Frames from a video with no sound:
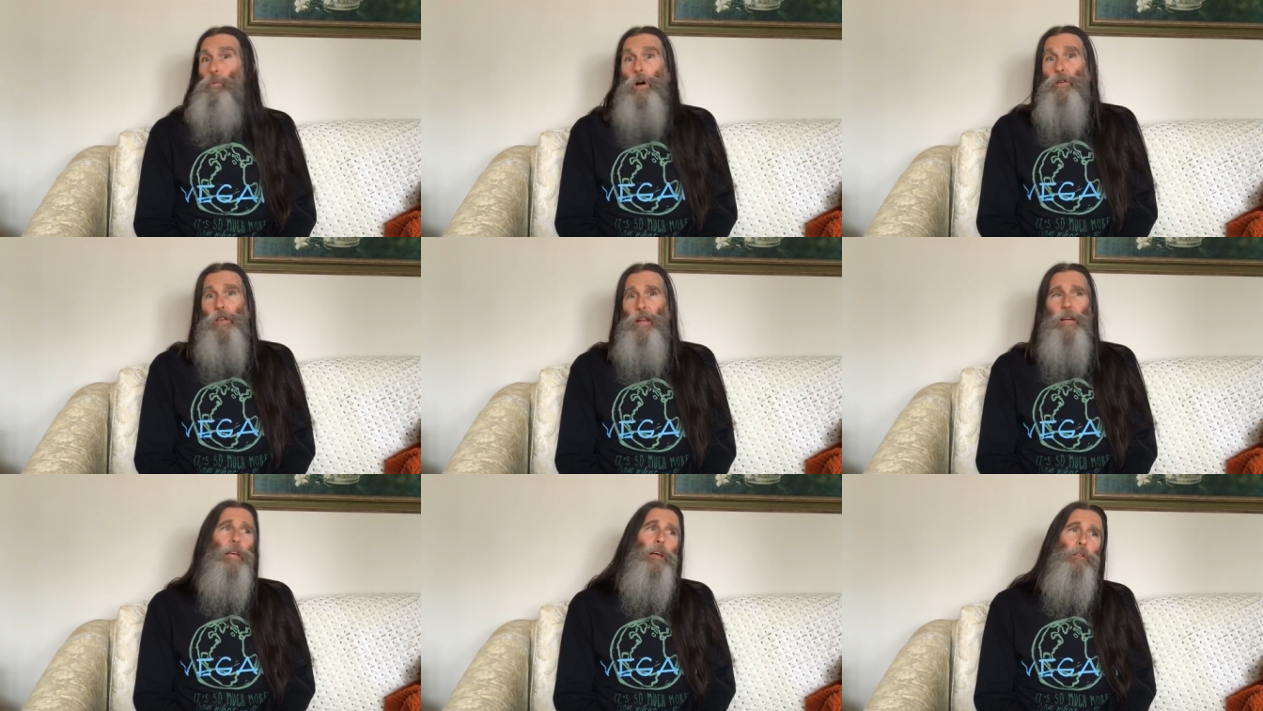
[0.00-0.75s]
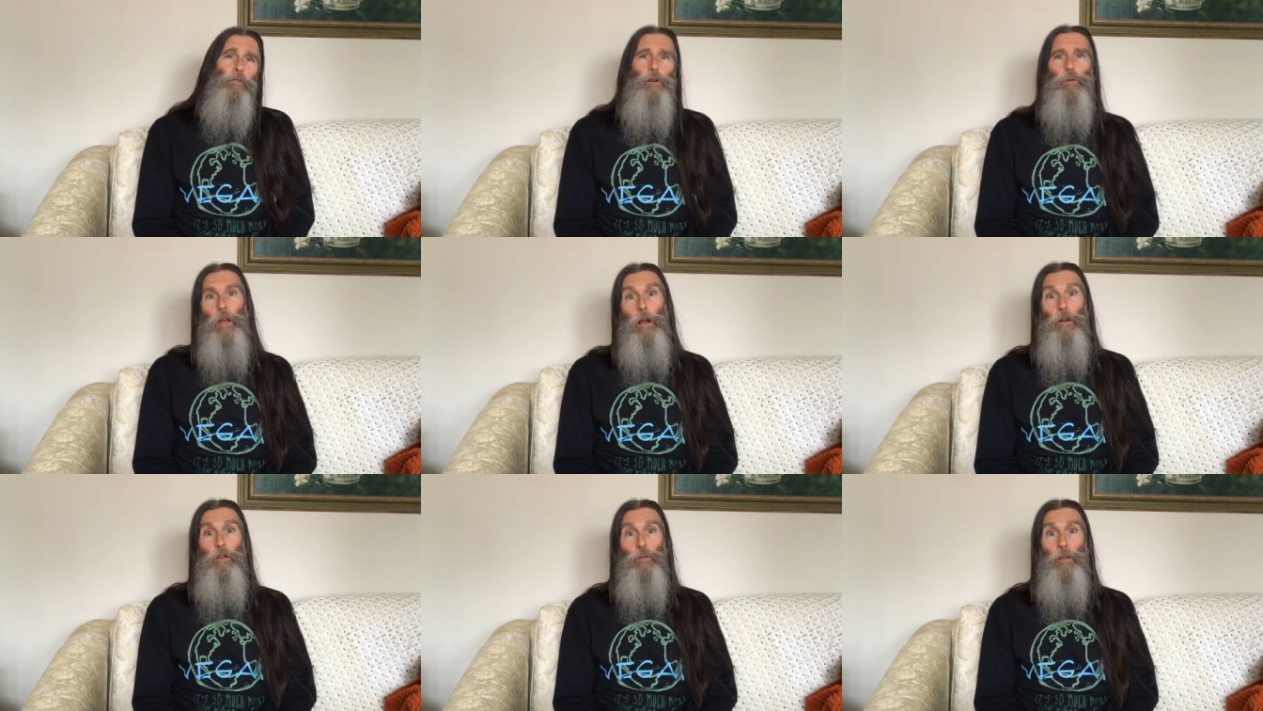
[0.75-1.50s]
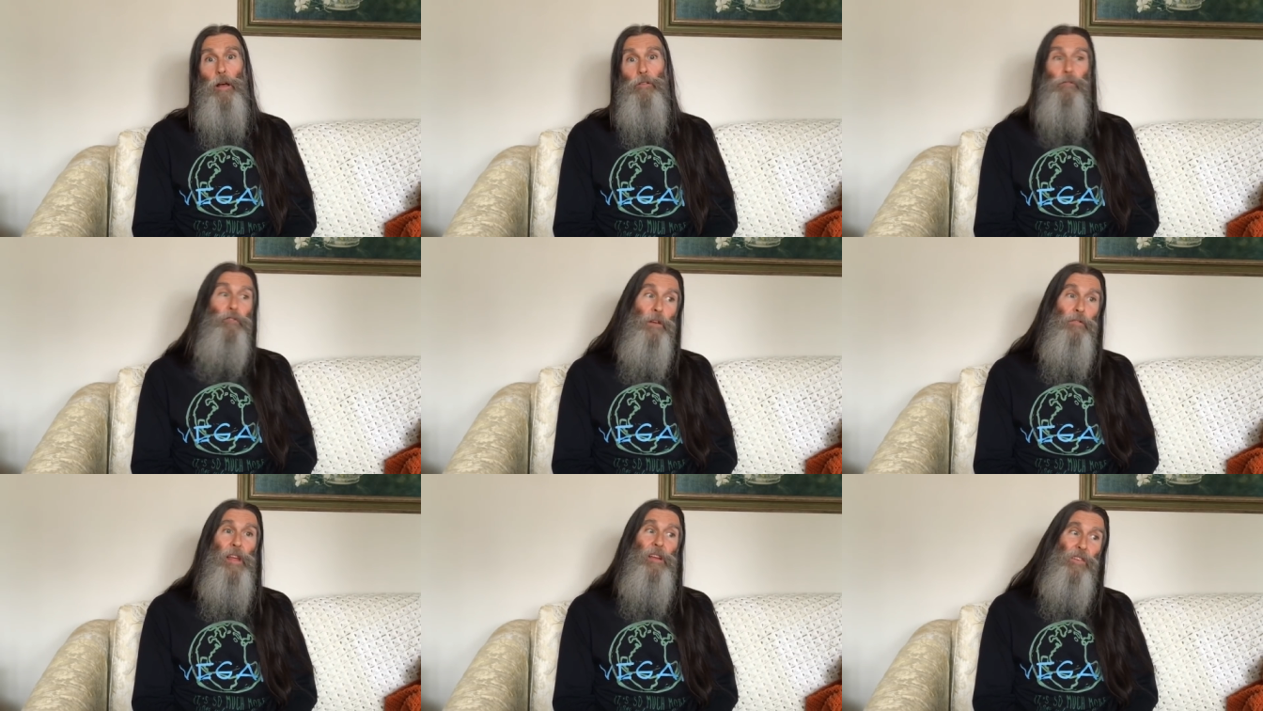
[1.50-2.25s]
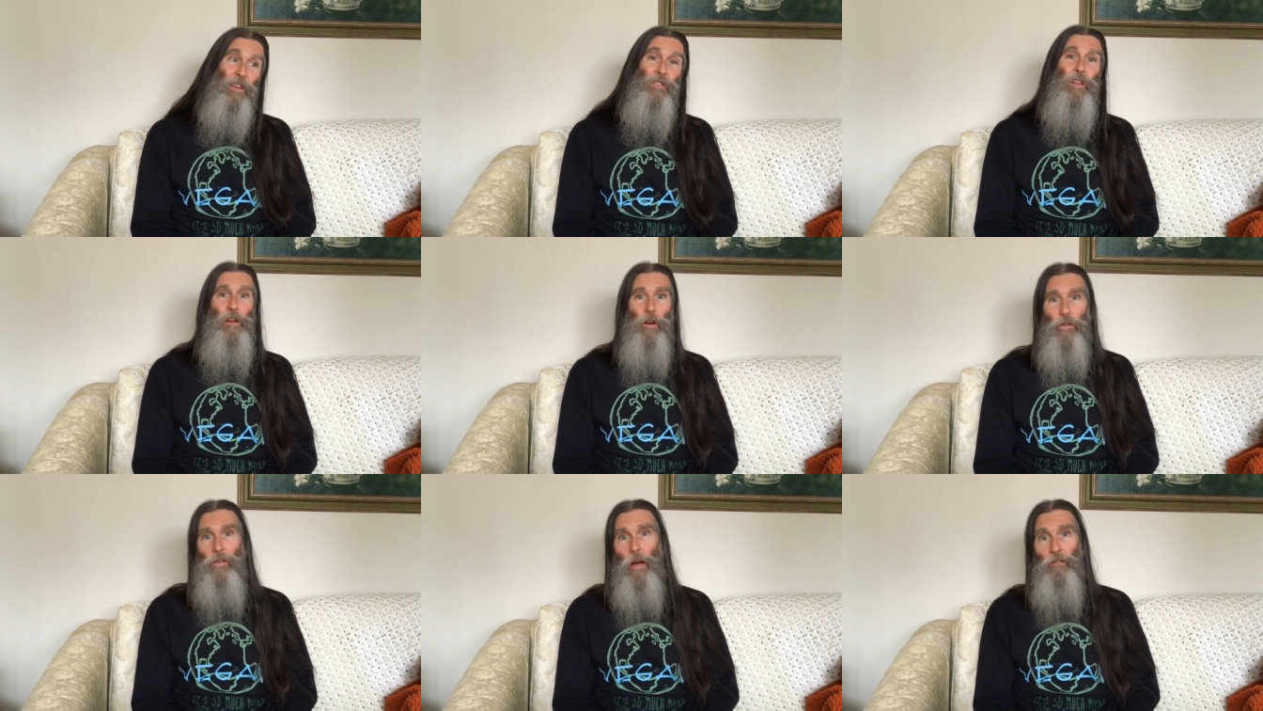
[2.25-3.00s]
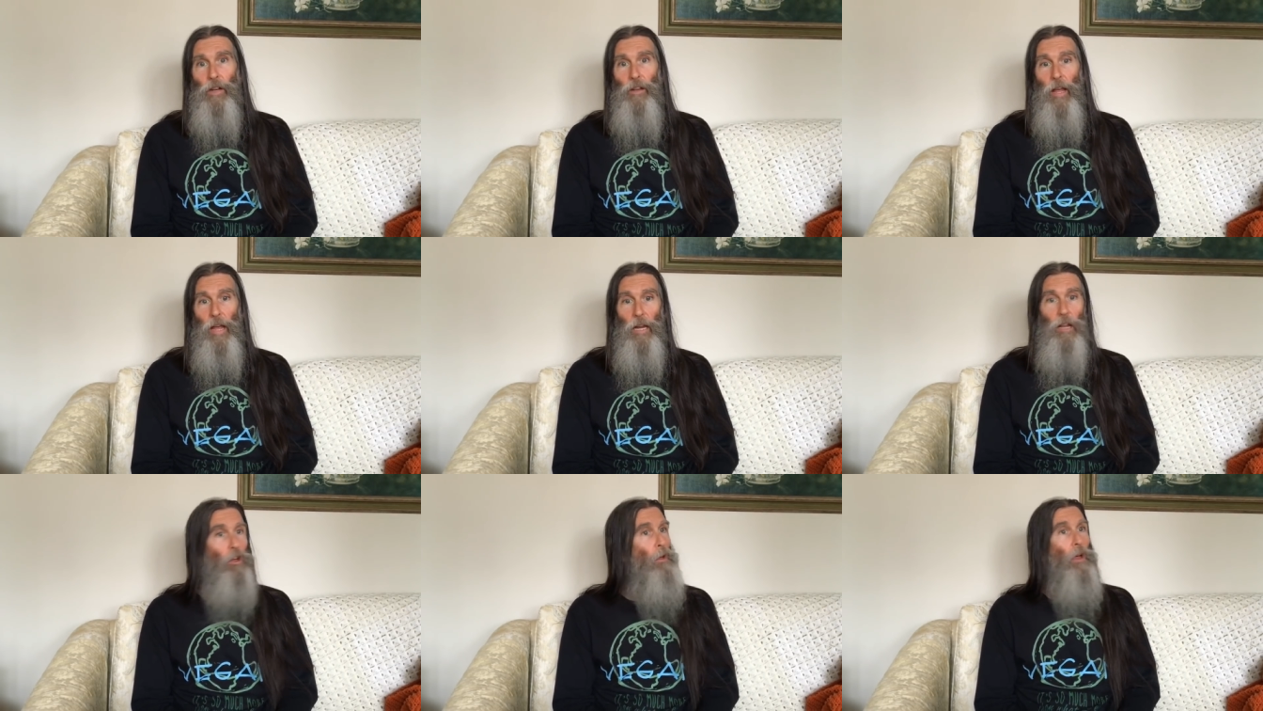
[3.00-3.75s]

Well, you didn't get the fruit there in 2015, 16, or 17.